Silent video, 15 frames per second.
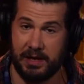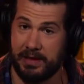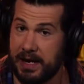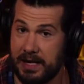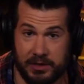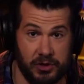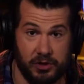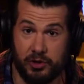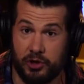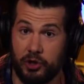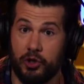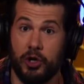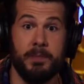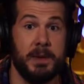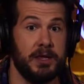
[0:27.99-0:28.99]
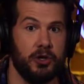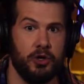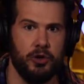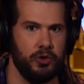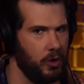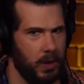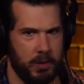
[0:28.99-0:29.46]
Now, that institution could be the
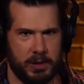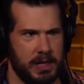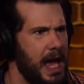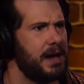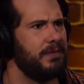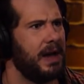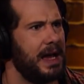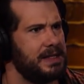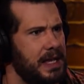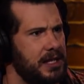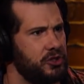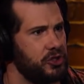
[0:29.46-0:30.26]
WHO, though we would not advise that.